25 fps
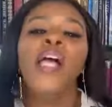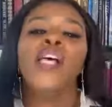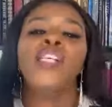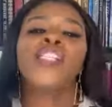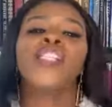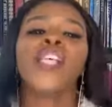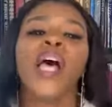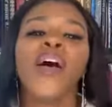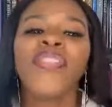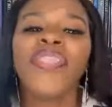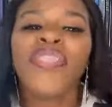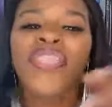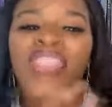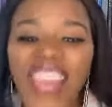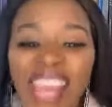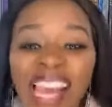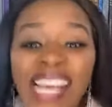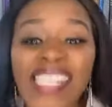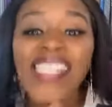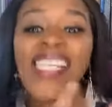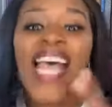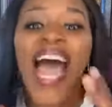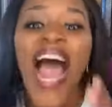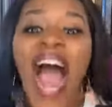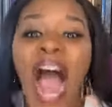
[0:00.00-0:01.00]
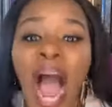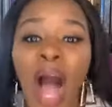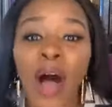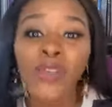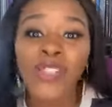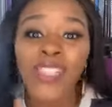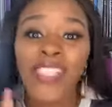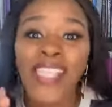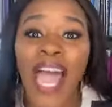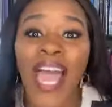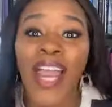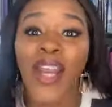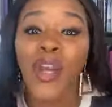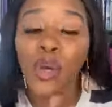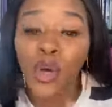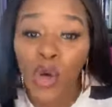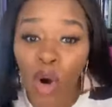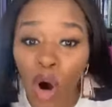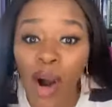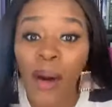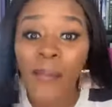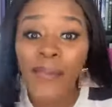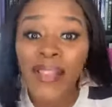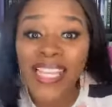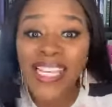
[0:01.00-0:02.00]
So, this house that
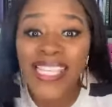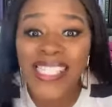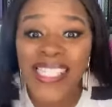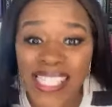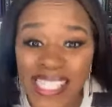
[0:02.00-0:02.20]
normally